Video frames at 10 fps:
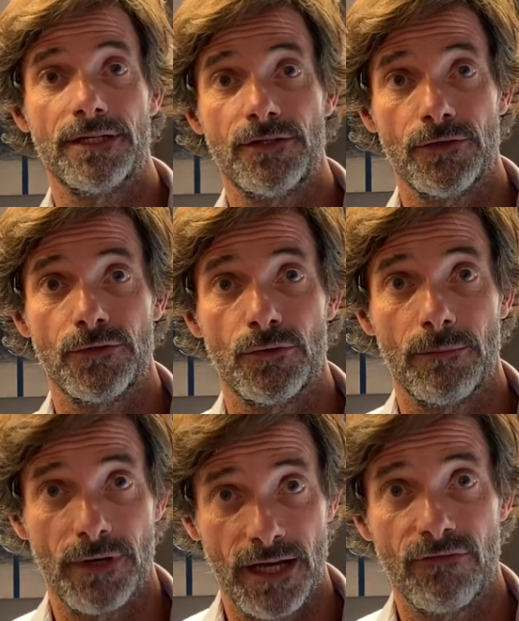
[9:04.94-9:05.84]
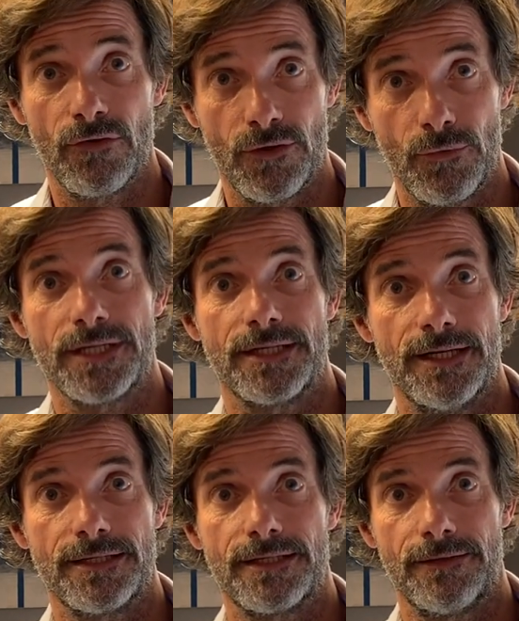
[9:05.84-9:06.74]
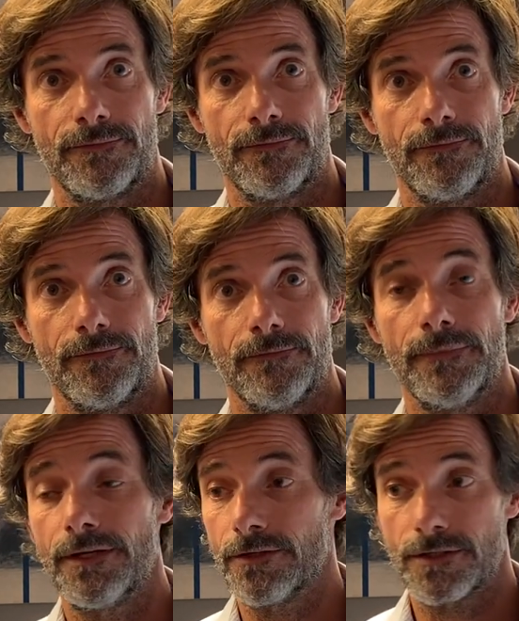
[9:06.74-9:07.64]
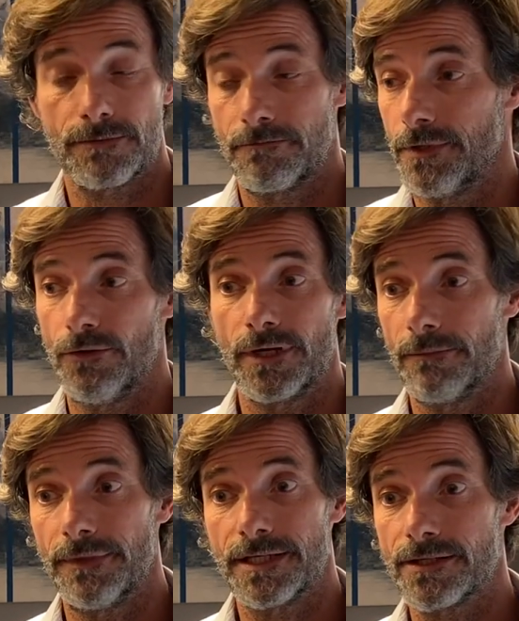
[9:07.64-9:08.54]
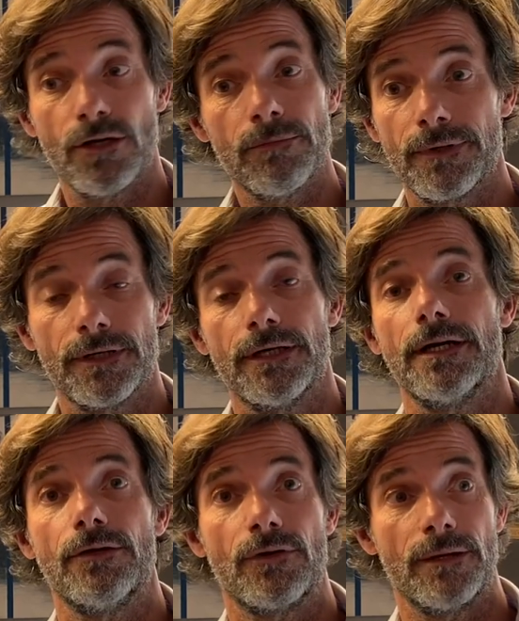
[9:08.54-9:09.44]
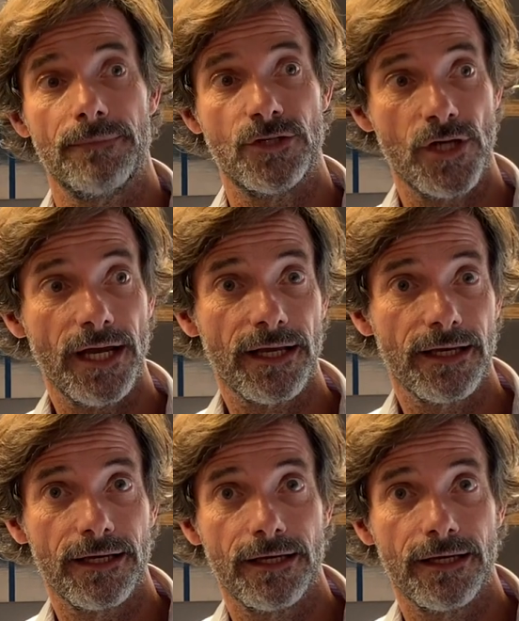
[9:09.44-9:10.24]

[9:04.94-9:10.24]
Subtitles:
you to apply for the residency, because you can be stopped, you can be checked,